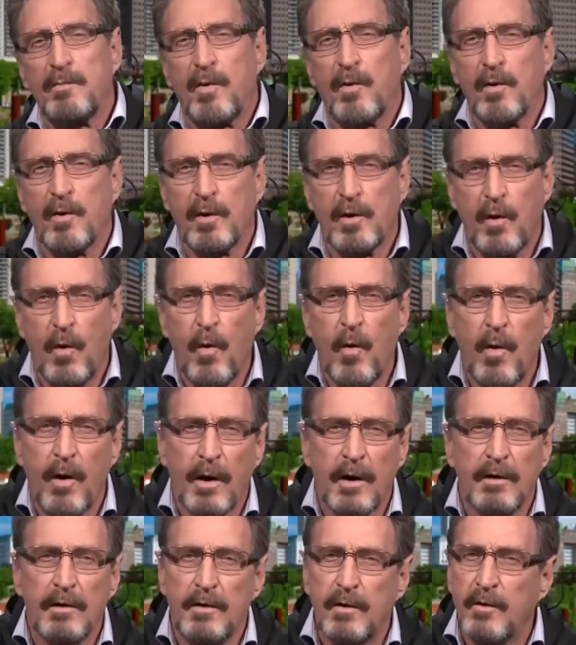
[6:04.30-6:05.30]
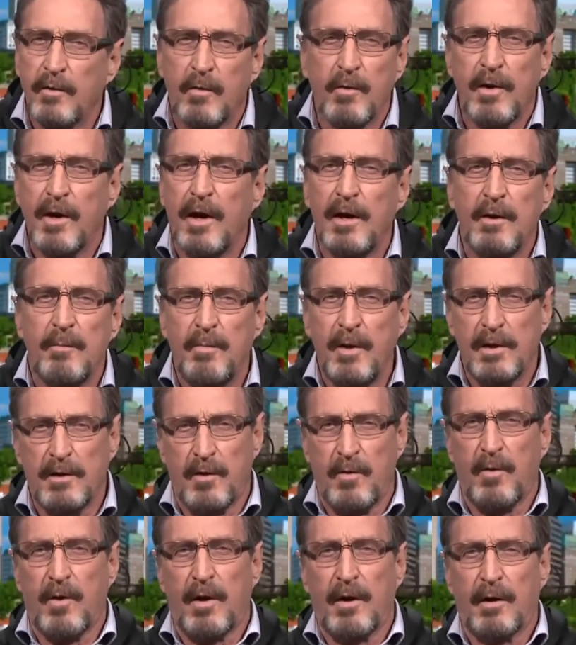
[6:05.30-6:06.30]
per coin to create a
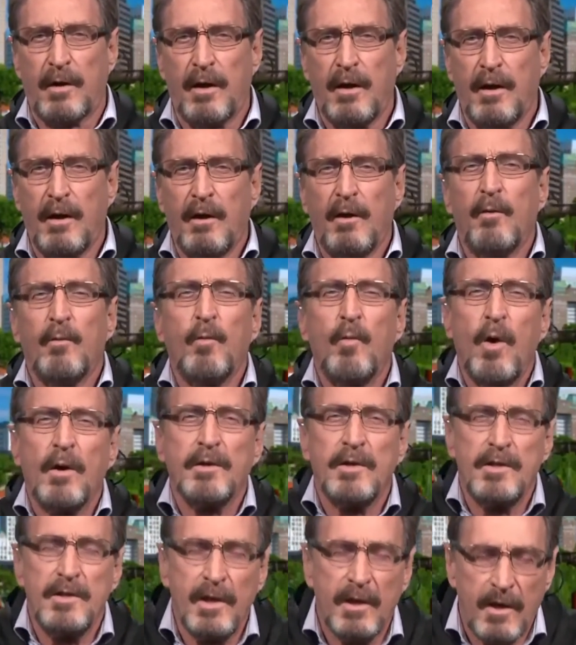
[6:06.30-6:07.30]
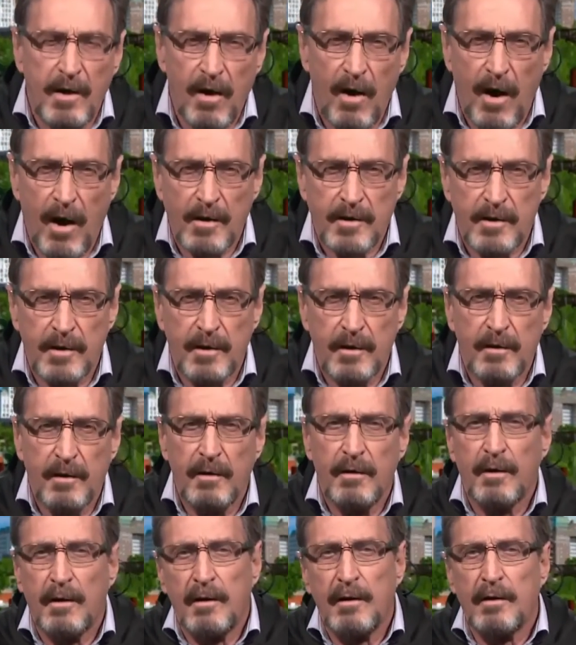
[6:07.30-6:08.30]
Bitcoin. What does it cost
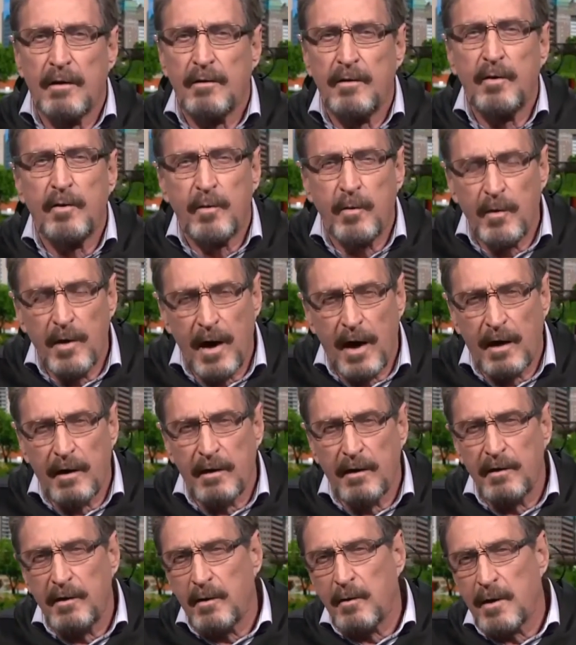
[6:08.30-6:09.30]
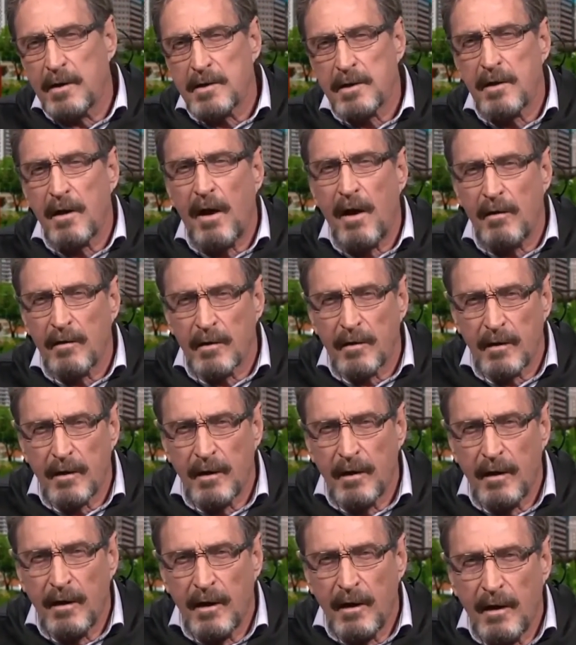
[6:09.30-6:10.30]
to create a US dollar?
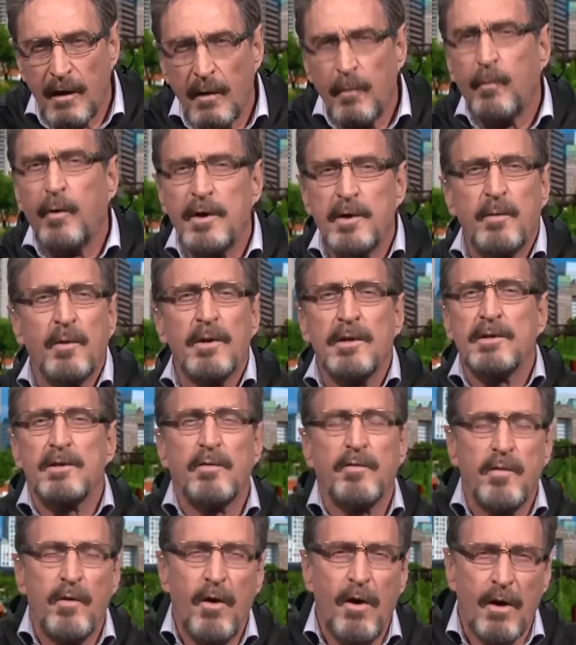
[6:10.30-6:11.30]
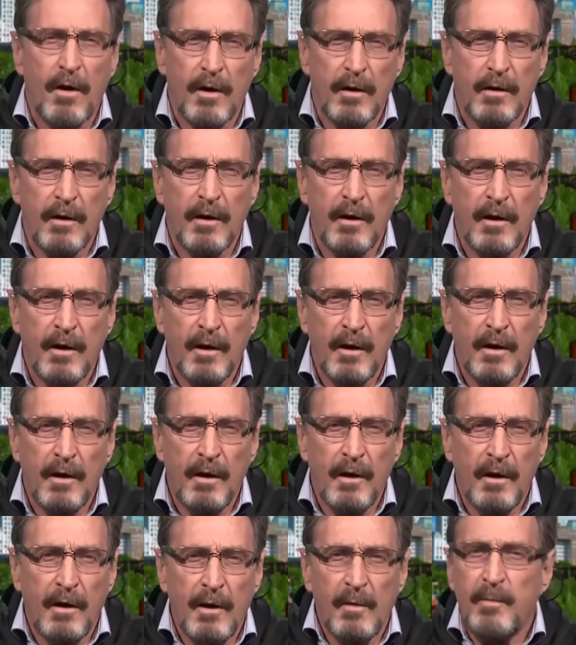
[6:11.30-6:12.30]
Which one is the fraud?
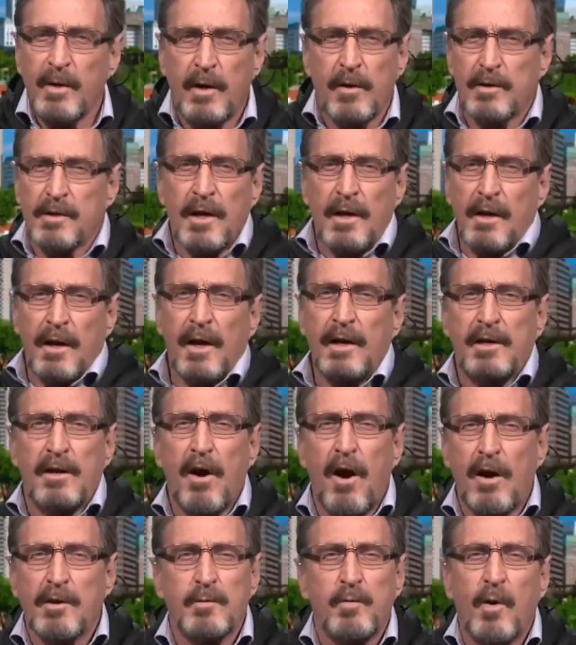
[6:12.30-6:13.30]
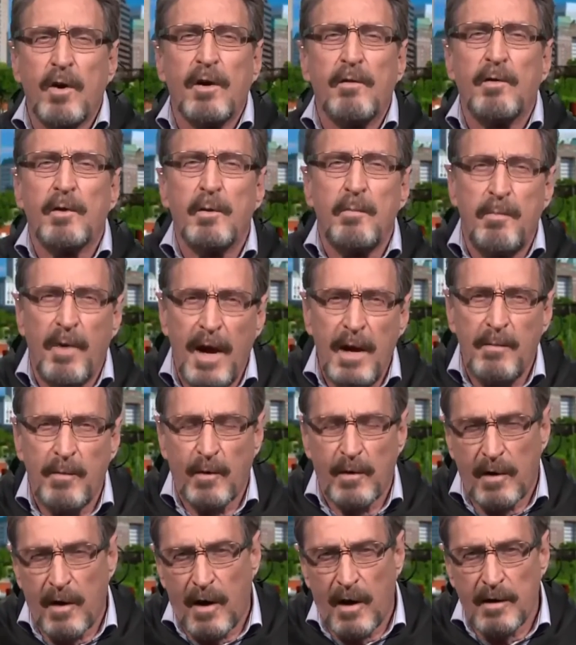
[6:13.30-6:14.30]
Because it costs whatever the paper
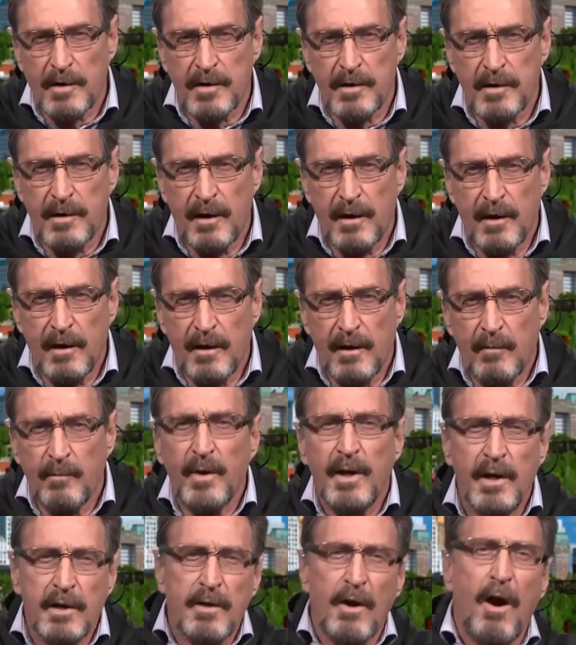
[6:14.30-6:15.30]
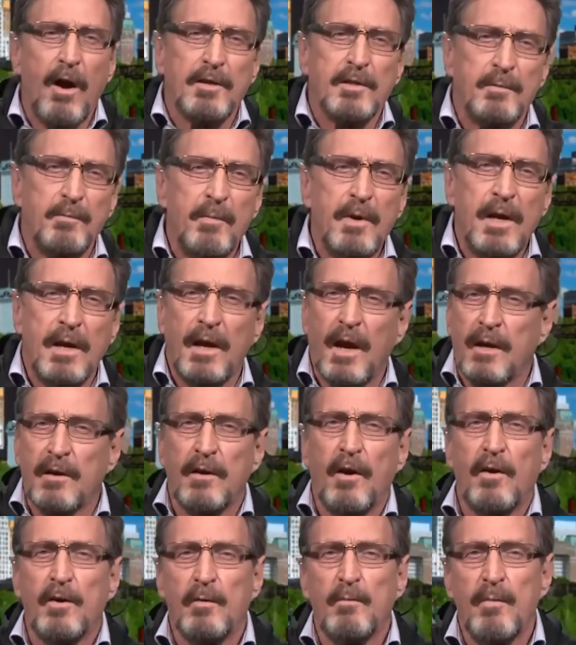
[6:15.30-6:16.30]
costs. But it costs me and
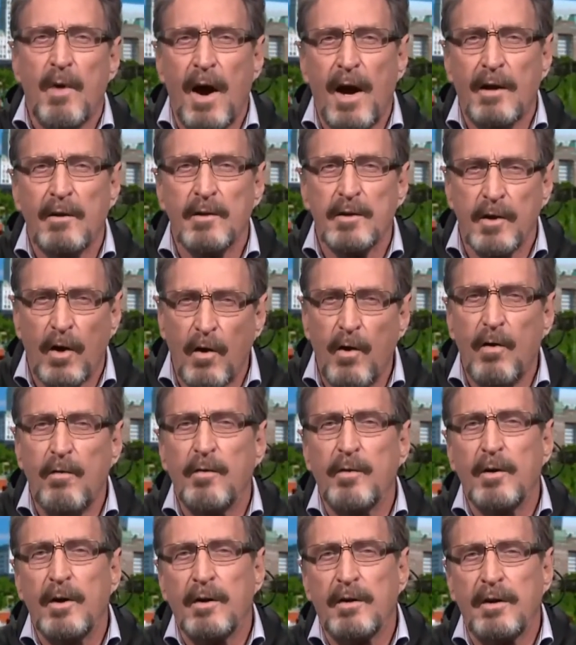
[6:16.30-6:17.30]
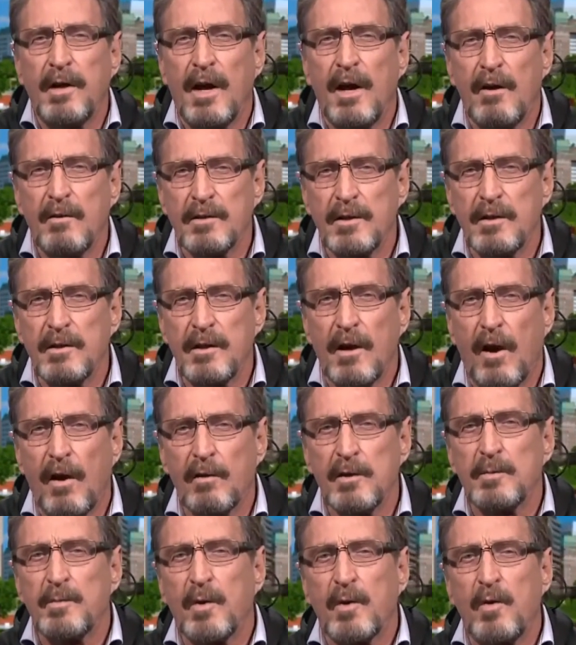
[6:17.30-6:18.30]
other miners over
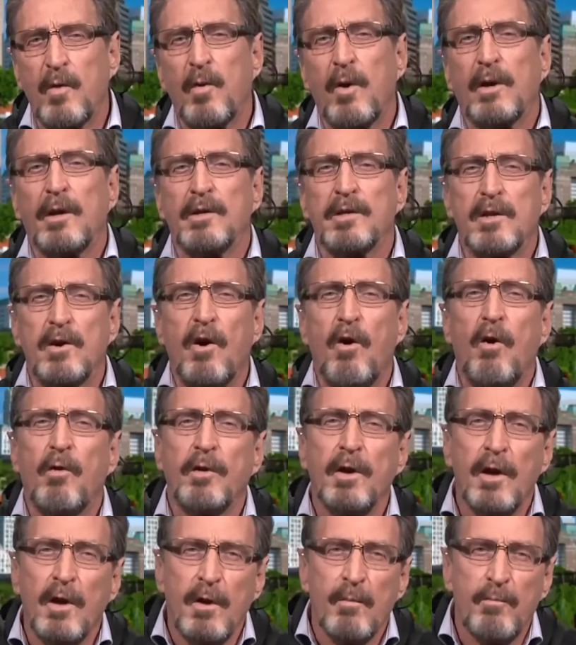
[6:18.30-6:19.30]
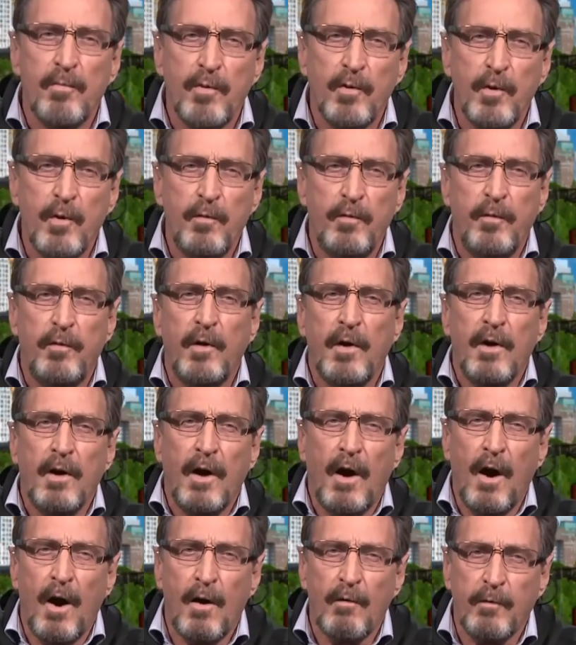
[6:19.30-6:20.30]
$1,000 per coin. It's called proof
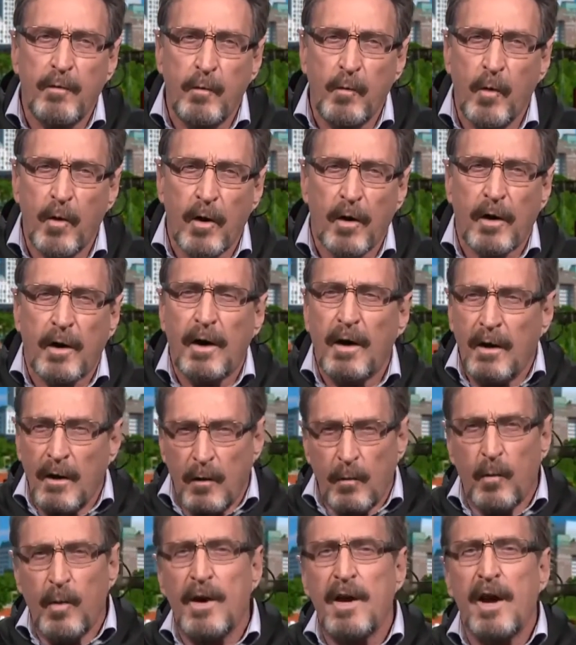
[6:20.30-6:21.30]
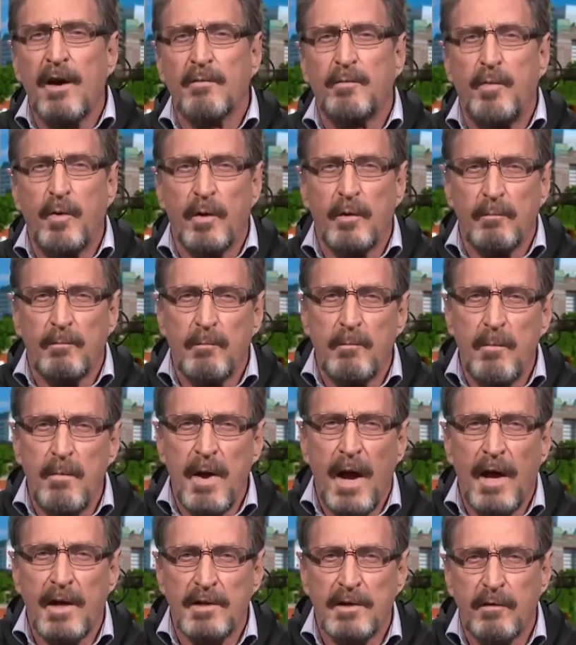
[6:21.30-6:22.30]
of work. We have put
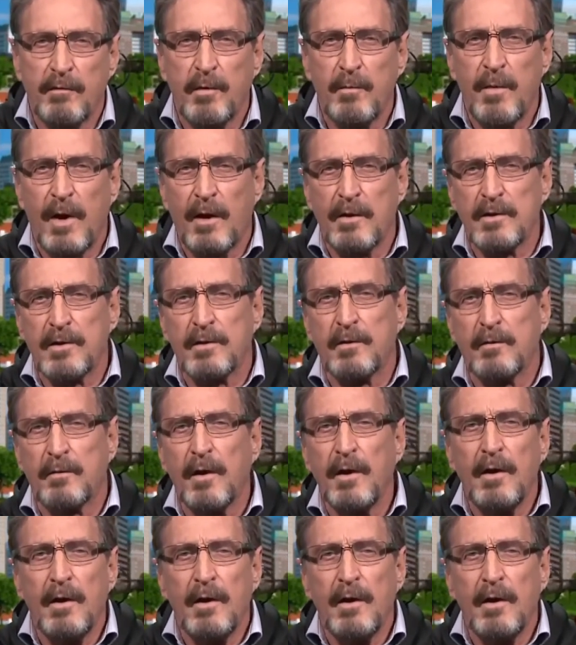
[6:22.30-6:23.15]
massive amounts of